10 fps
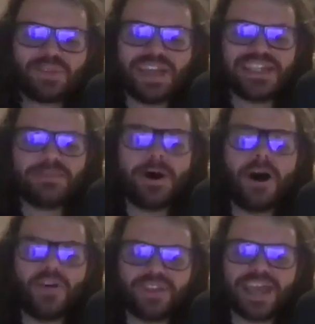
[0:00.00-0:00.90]
is a
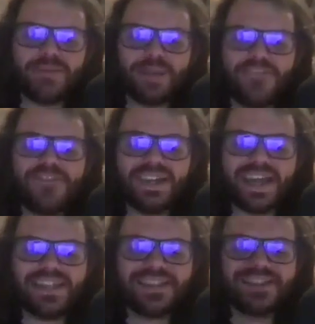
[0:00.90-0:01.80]
part of the game that I think
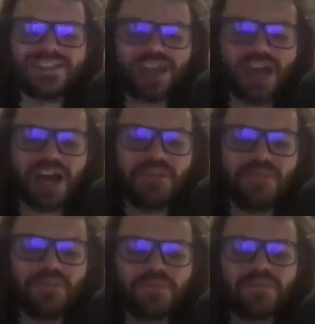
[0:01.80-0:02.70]
gets
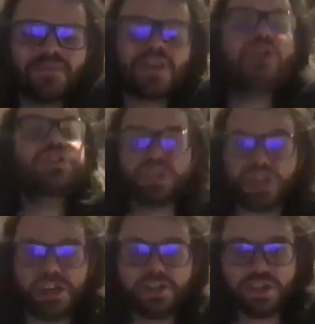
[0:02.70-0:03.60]
under
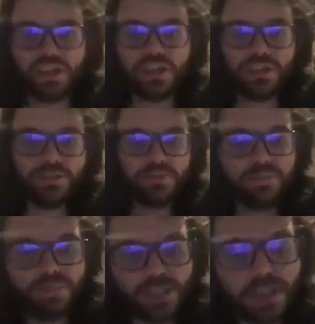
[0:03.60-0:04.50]
discussed and under
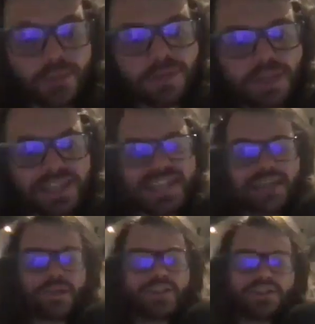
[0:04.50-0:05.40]
kind of
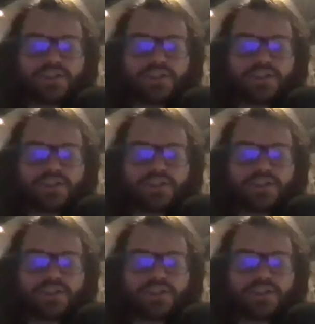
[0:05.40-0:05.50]
celebrated.